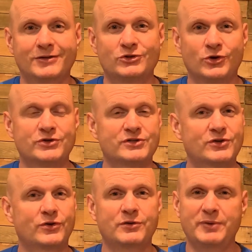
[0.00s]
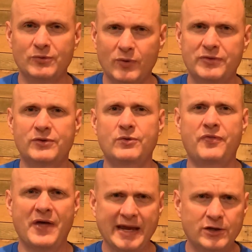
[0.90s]
Church, it's good to be with you.
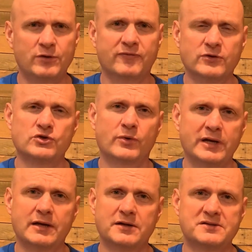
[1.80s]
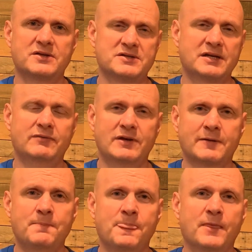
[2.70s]
Thank you for joining us this
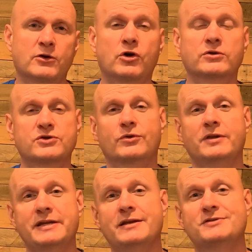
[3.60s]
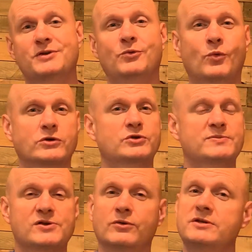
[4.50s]
evening. Kurt's going to lead us in a worship
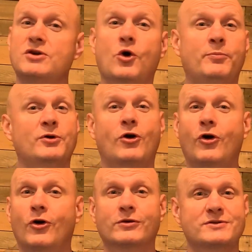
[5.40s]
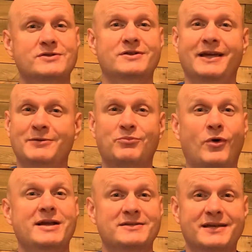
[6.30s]
song. Let's open our hearts and
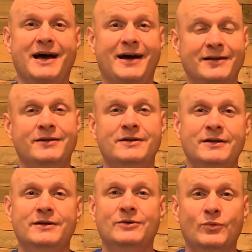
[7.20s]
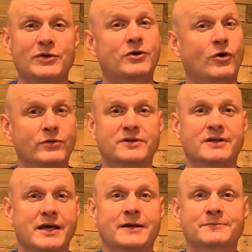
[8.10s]
praise God with Kurt
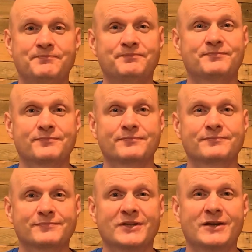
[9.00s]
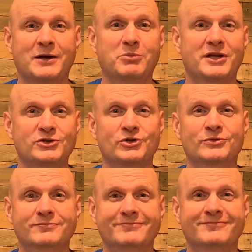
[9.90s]
today. God bless you.